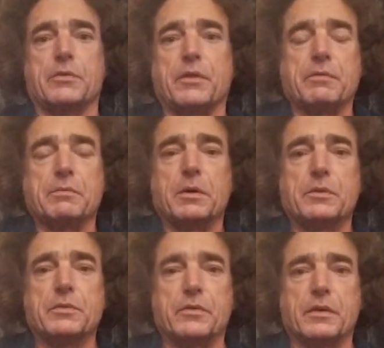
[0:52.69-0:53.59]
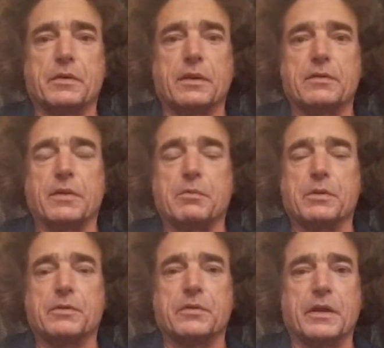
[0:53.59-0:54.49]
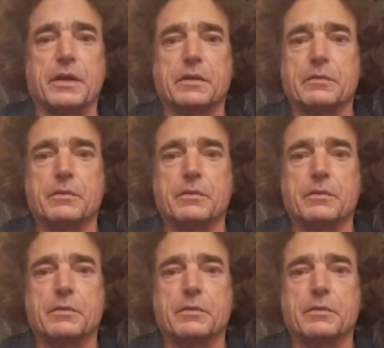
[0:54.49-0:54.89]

seven modes, and let's say we're in C.